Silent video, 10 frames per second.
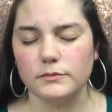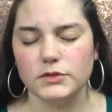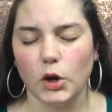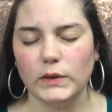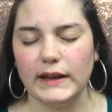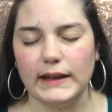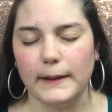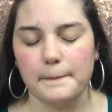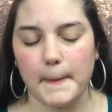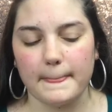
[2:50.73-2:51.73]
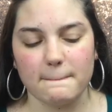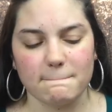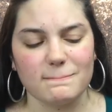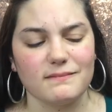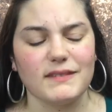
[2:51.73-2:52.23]
Don't eat it.
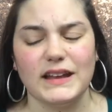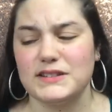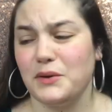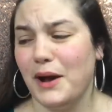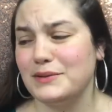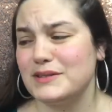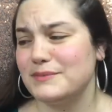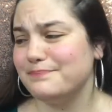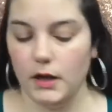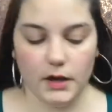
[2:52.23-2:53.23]
It's gross.